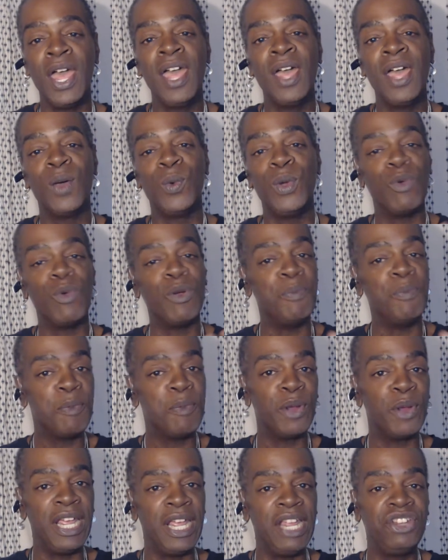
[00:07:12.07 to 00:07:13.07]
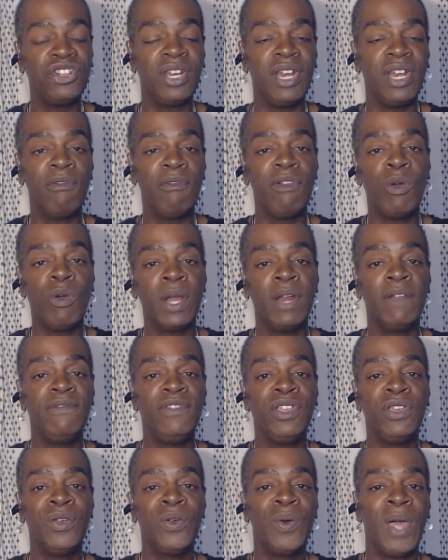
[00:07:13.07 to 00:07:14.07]
We remember each and every one of
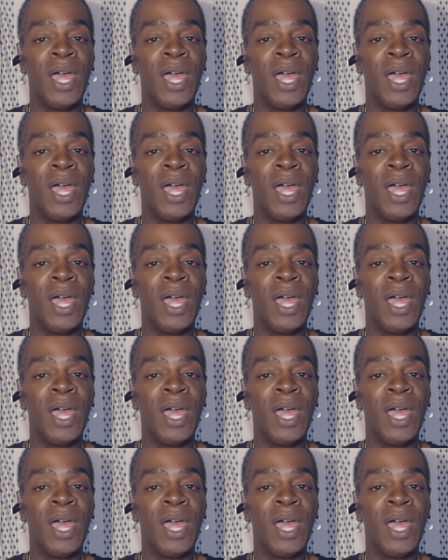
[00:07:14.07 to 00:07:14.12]
you,